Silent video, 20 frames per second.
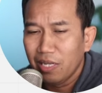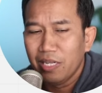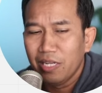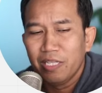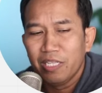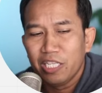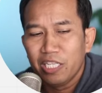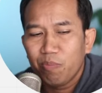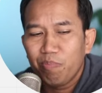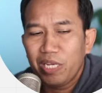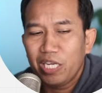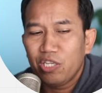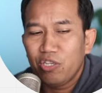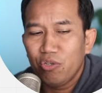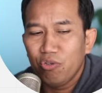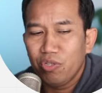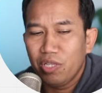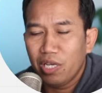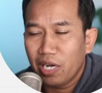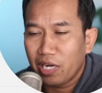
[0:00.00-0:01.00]
speak
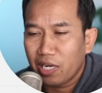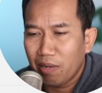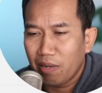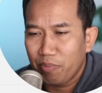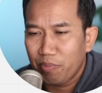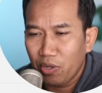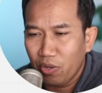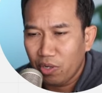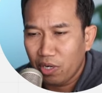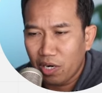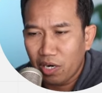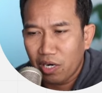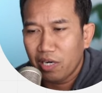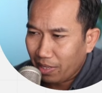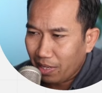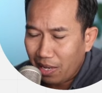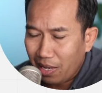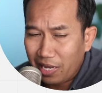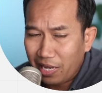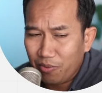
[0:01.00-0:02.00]
to the computer.
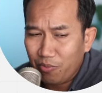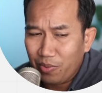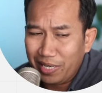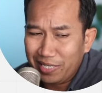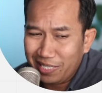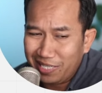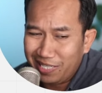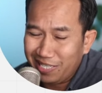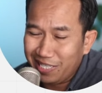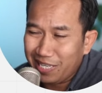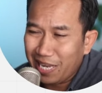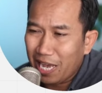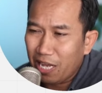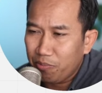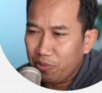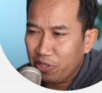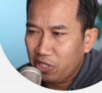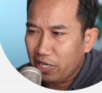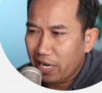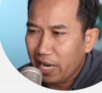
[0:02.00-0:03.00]
Anyways, it just
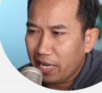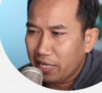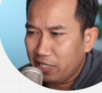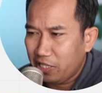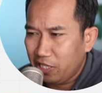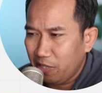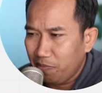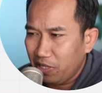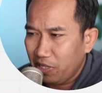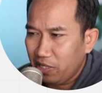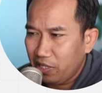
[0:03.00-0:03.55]
helps ChatGPT